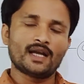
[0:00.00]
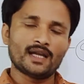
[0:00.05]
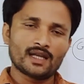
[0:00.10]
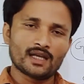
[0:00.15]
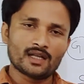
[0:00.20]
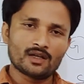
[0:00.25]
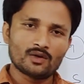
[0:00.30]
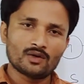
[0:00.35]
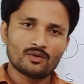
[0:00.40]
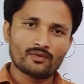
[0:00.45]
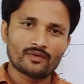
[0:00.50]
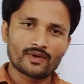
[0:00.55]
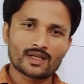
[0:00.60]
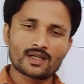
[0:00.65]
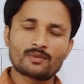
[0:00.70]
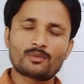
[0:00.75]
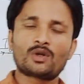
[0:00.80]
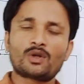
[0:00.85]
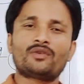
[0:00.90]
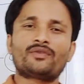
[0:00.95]
Hello,
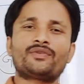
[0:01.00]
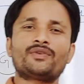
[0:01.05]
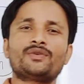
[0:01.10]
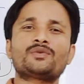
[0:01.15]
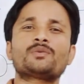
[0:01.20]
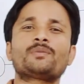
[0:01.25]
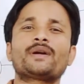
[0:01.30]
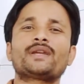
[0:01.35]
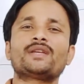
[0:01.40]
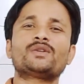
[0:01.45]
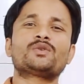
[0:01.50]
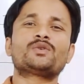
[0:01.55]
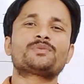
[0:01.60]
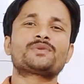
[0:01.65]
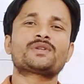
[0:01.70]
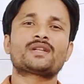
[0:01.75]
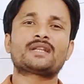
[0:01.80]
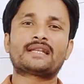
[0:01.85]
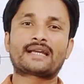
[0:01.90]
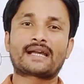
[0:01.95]
welcome all of you to my YouTube
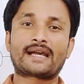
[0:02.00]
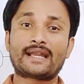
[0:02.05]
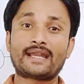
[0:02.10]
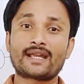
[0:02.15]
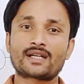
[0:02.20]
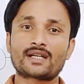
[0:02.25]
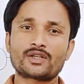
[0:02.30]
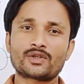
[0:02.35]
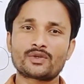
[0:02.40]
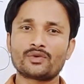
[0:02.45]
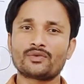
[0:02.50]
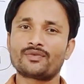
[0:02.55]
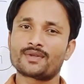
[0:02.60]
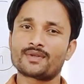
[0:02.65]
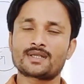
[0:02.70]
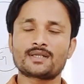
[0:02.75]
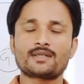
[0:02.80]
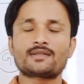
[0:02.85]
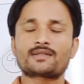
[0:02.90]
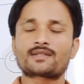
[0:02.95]
channel Connect to
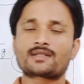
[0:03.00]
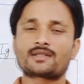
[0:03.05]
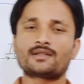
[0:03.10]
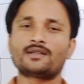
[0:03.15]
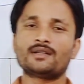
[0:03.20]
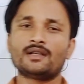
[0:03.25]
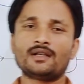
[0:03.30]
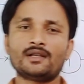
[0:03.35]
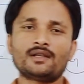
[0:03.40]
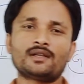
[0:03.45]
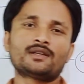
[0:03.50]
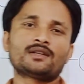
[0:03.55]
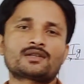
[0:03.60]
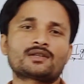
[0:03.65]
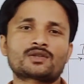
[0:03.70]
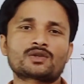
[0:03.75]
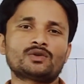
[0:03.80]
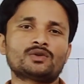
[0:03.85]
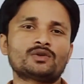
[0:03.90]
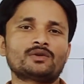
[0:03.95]
Physics.
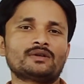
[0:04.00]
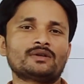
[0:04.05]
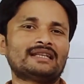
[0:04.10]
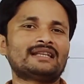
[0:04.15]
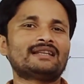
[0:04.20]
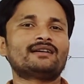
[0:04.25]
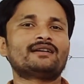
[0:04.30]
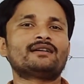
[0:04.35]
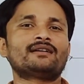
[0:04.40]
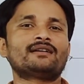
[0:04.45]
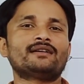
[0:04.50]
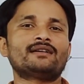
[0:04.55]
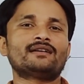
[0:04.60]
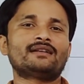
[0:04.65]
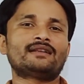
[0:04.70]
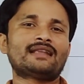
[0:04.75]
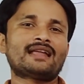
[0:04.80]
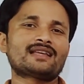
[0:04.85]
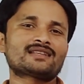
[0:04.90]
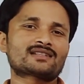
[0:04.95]
So
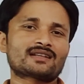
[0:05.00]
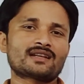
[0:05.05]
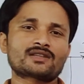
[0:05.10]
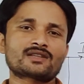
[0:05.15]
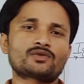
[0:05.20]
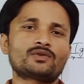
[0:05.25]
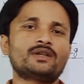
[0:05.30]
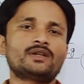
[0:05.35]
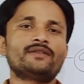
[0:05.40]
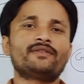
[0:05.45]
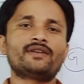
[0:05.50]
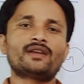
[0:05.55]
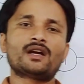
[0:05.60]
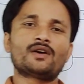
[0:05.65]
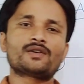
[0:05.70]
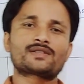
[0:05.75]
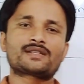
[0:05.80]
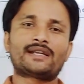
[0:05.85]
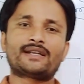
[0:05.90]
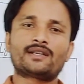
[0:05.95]
last class only we
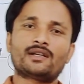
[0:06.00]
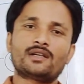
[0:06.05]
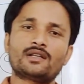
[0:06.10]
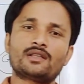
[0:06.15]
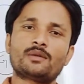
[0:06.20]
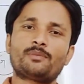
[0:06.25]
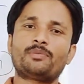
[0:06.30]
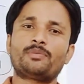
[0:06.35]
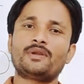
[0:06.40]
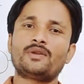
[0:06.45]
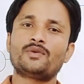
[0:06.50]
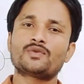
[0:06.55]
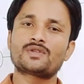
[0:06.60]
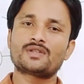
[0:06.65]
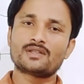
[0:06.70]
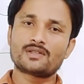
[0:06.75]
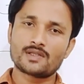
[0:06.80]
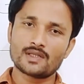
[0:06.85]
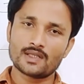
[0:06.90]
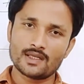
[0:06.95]
have started the
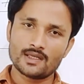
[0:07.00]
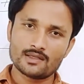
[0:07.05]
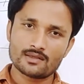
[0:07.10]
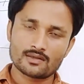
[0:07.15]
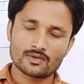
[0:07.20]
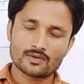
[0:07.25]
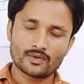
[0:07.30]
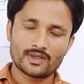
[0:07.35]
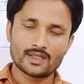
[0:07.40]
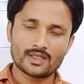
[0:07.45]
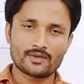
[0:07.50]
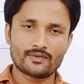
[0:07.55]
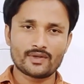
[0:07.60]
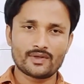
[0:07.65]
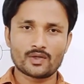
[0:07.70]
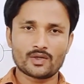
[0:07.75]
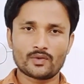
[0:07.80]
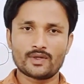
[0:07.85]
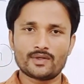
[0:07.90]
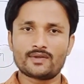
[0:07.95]
PUC series. So in that we
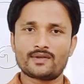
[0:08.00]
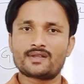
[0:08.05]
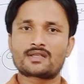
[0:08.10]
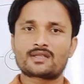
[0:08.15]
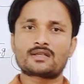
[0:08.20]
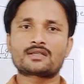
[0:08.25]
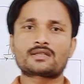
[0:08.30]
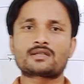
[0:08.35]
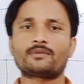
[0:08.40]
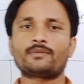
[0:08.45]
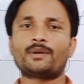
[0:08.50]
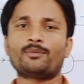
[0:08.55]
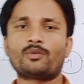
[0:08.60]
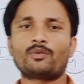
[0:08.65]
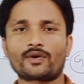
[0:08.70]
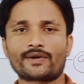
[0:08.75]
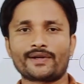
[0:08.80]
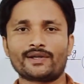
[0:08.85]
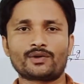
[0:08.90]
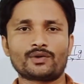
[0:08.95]
are going to discuss some
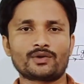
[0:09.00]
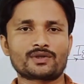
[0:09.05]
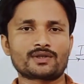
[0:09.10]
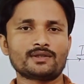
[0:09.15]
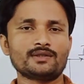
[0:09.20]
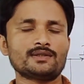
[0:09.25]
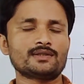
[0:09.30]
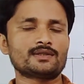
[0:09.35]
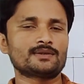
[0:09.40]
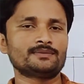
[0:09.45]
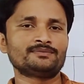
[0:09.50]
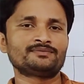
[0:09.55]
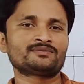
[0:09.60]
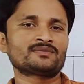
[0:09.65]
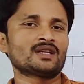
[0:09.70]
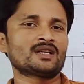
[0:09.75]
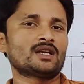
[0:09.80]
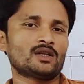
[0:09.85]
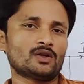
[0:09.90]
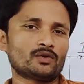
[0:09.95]
important questions.
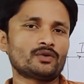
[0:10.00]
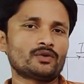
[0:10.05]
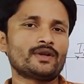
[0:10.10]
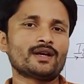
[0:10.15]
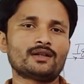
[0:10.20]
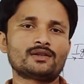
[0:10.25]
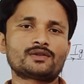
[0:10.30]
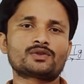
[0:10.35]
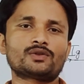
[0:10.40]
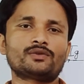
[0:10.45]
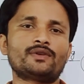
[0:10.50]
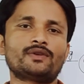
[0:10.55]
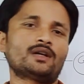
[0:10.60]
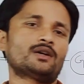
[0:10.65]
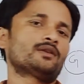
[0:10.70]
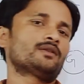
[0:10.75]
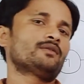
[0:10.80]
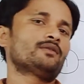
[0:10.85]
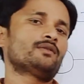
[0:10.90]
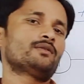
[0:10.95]
Now today also we
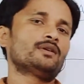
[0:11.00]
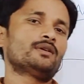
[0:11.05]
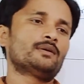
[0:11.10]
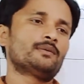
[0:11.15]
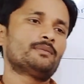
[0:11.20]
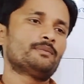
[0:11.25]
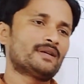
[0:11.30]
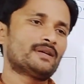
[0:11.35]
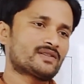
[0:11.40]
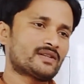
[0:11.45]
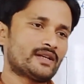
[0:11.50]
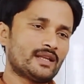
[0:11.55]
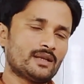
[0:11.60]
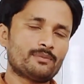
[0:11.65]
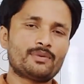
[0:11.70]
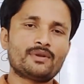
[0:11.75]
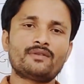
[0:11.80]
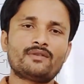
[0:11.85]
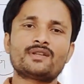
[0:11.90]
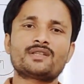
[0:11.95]
are by studying
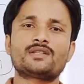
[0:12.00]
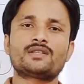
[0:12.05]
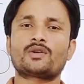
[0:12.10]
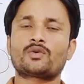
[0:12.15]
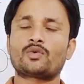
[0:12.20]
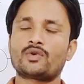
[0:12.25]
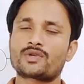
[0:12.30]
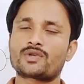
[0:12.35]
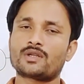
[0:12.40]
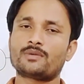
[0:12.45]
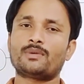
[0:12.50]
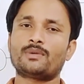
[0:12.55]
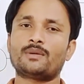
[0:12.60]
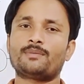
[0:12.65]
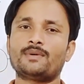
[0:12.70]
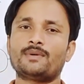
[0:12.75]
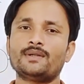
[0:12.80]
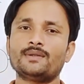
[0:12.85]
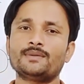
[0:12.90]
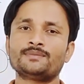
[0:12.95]
previous year question
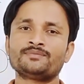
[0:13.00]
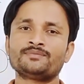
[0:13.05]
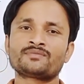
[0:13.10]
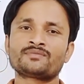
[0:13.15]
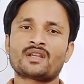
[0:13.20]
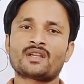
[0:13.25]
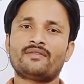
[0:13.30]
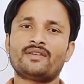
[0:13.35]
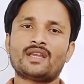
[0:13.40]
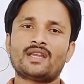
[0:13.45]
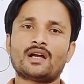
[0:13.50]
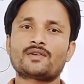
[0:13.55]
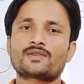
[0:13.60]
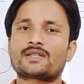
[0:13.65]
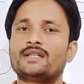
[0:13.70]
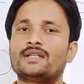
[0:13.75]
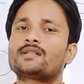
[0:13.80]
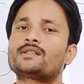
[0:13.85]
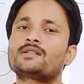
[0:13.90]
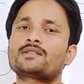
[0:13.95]
paper, we have
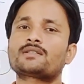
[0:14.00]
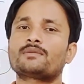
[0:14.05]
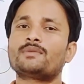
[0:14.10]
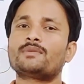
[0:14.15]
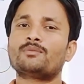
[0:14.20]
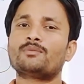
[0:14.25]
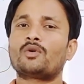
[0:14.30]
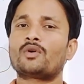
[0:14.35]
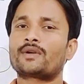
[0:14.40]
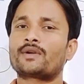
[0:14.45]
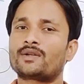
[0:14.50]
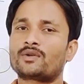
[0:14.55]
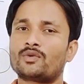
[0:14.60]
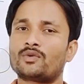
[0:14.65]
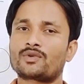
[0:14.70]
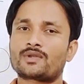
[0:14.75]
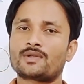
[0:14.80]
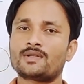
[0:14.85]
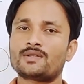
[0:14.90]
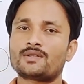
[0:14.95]
selected some important
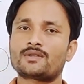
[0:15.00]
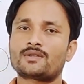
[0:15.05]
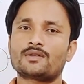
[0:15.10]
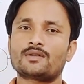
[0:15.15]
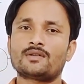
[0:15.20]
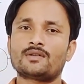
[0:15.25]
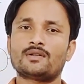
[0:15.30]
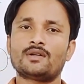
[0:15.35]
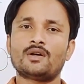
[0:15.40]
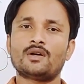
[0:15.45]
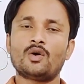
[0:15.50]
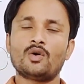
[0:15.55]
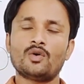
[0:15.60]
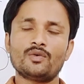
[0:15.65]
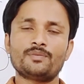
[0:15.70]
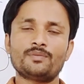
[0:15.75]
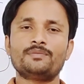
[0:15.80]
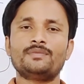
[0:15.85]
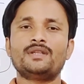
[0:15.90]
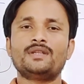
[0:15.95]
questions.
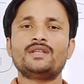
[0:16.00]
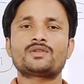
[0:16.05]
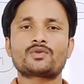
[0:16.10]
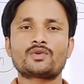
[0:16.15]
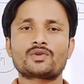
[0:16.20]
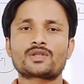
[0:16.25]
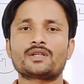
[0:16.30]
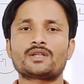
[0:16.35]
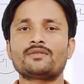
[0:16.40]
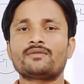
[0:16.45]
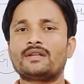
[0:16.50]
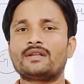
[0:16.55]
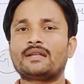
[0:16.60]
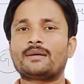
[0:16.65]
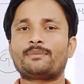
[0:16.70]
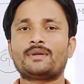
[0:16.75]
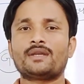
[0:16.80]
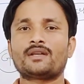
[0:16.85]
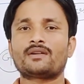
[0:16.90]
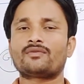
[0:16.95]
Hope these questions will
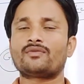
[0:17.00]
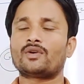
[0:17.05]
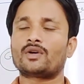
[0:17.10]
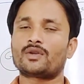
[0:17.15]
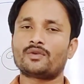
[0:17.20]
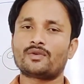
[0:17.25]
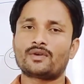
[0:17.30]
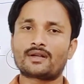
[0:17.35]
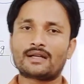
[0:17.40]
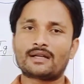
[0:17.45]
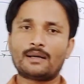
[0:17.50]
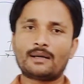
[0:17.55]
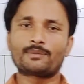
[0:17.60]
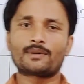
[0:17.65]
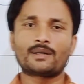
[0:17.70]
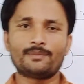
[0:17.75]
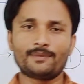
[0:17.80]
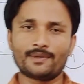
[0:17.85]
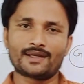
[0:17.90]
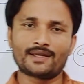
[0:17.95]
appear for your
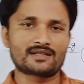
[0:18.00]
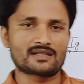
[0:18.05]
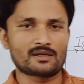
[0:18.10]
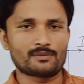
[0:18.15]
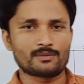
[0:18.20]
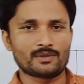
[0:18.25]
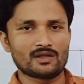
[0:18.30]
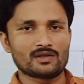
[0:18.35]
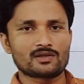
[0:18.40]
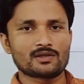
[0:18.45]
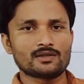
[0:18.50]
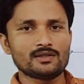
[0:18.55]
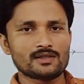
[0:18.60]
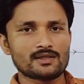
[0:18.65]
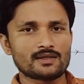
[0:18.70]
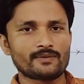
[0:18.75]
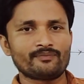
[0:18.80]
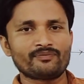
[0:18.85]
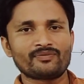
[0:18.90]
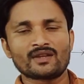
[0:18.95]
upcoming
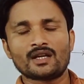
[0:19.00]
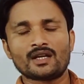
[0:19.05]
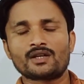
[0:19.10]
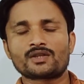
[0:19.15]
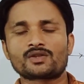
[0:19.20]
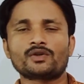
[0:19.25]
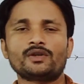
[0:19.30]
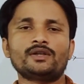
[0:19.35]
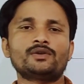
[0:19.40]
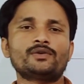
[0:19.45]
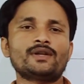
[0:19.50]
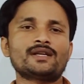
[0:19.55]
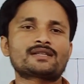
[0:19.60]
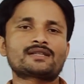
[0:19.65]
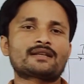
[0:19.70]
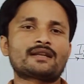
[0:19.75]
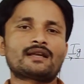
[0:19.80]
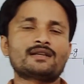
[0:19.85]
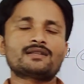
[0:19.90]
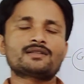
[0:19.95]
examinations. So in today's
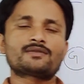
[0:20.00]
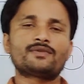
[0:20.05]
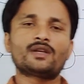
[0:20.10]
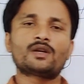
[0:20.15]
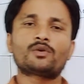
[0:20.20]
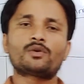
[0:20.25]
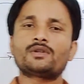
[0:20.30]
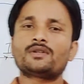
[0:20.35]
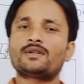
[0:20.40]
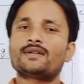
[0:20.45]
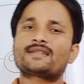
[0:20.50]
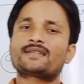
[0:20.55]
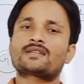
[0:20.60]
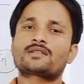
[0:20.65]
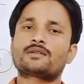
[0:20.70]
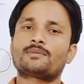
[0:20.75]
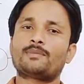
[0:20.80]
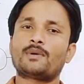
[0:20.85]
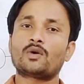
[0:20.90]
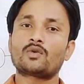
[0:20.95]
class we are going to
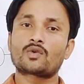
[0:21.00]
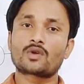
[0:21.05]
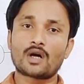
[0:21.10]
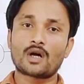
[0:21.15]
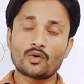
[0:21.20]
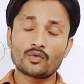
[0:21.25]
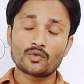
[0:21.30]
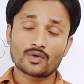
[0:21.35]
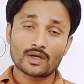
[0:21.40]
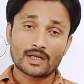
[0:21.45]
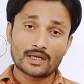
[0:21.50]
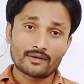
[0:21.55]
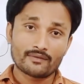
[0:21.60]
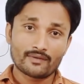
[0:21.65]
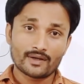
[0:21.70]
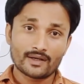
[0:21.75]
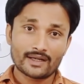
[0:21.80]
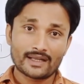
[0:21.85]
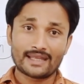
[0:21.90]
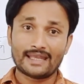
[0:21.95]
discuss about how to
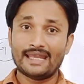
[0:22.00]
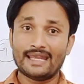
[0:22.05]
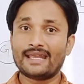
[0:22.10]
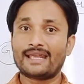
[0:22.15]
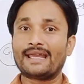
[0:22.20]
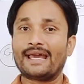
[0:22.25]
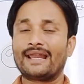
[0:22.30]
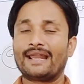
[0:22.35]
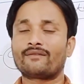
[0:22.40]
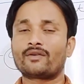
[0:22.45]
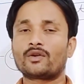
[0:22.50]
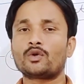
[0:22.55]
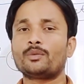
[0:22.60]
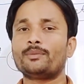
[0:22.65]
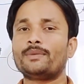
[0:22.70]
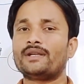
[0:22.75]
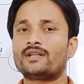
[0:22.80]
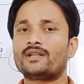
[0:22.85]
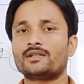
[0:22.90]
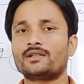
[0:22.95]
convert a
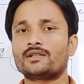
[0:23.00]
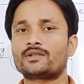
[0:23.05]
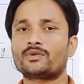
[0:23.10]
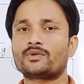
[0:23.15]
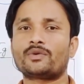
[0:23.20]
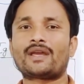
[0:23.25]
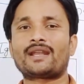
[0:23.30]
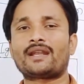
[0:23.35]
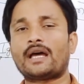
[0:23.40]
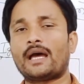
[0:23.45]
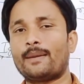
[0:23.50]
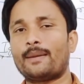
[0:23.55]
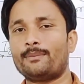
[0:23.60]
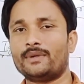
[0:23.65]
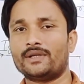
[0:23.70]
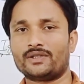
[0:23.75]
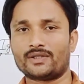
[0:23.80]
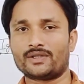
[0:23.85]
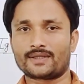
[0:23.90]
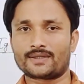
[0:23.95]
galvanometer to an
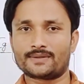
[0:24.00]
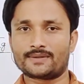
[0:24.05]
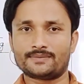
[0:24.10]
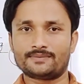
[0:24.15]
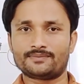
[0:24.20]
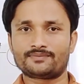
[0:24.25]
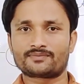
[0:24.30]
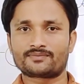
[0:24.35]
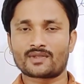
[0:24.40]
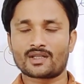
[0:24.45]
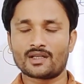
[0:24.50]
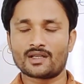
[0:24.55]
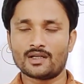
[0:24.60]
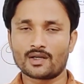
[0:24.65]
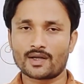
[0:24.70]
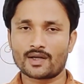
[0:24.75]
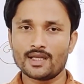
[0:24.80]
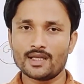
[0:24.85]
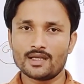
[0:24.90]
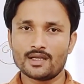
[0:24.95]
ammeter.
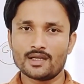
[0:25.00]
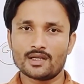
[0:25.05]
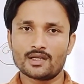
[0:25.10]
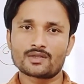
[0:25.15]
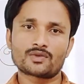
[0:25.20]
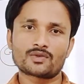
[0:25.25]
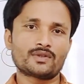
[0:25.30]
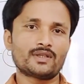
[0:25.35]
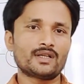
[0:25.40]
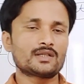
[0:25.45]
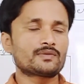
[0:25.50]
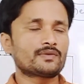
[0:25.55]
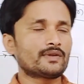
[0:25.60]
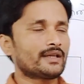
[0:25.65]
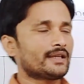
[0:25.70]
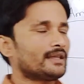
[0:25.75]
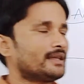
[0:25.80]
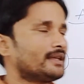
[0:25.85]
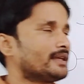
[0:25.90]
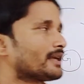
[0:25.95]
Okay, so that's
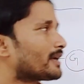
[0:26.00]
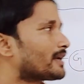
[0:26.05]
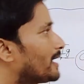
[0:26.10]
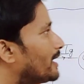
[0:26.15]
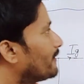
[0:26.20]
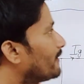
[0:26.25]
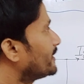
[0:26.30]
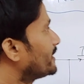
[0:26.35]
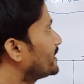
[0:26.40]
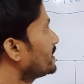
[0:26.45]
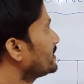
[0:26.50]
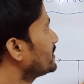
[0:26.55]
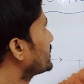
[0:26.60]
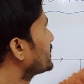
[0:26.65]
why here I have written the